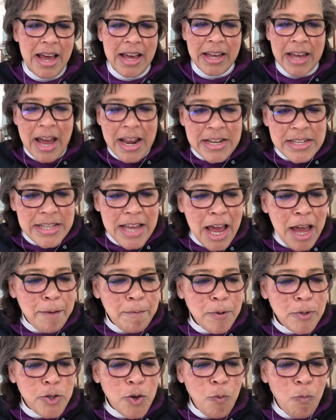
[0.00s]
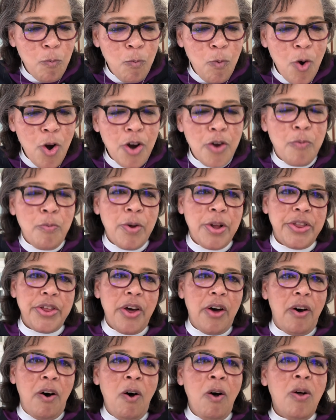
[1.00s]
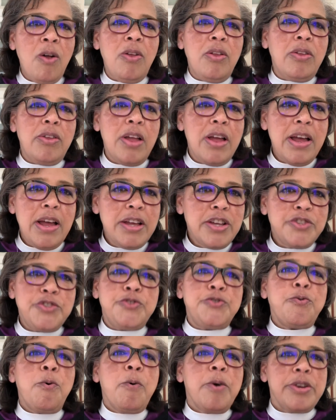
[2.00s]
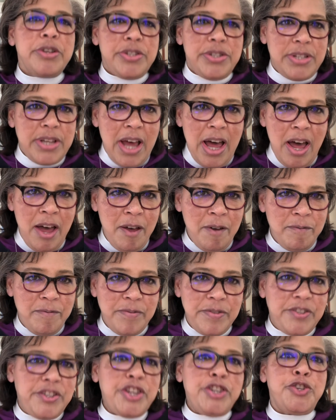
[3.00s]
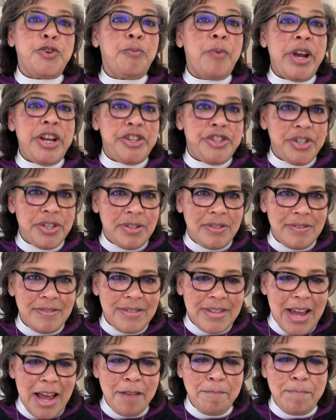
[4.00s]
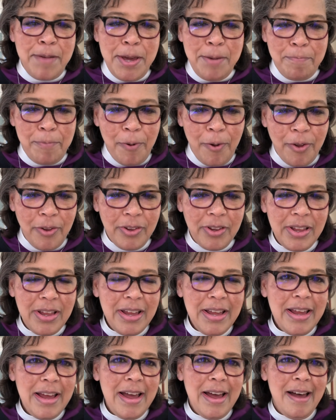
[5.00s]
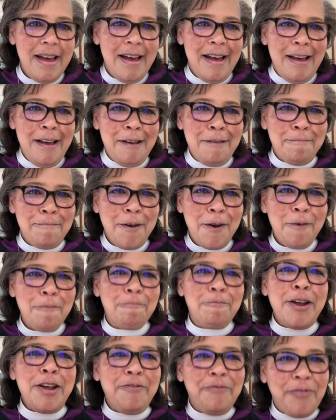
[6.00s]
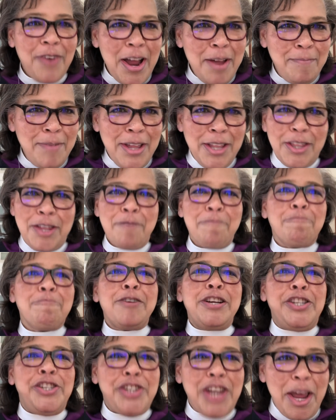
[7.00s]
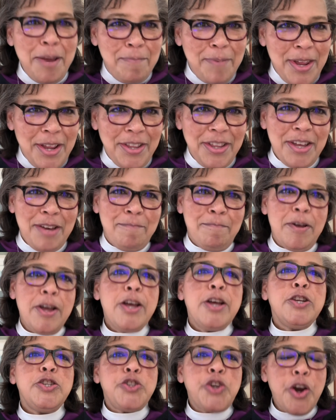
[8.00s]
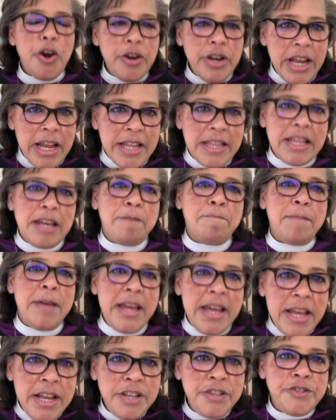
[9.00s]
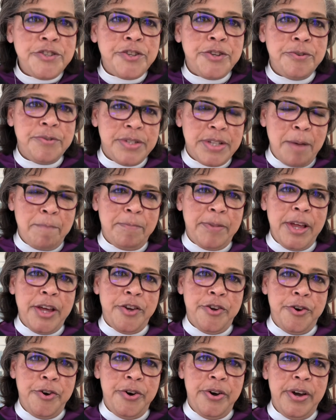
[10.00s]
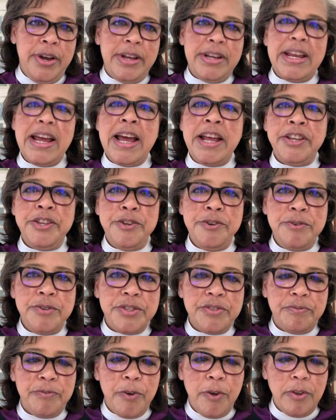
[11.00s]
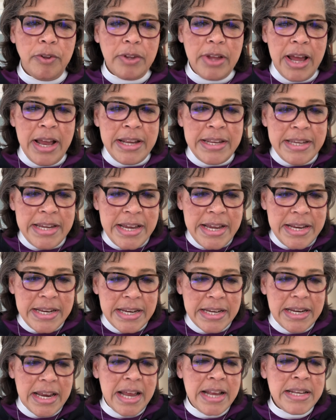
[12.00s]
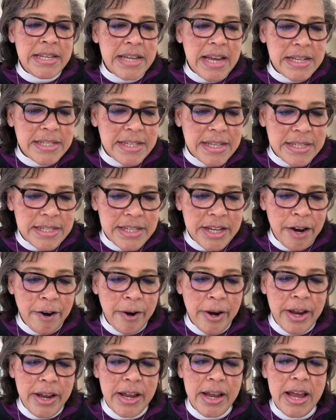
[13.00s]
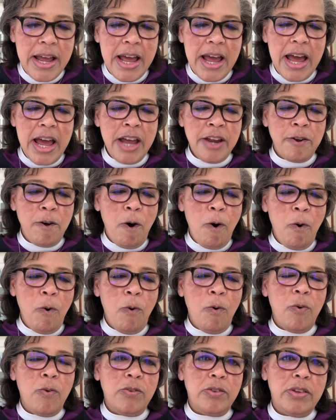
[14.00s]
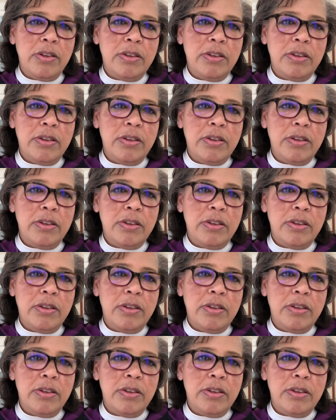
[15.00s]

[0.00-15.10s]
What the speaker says: God is able to work with all sorts of situations and people, reframing them, reshaping them, turning them into something good and useful and needed and necessary and whole.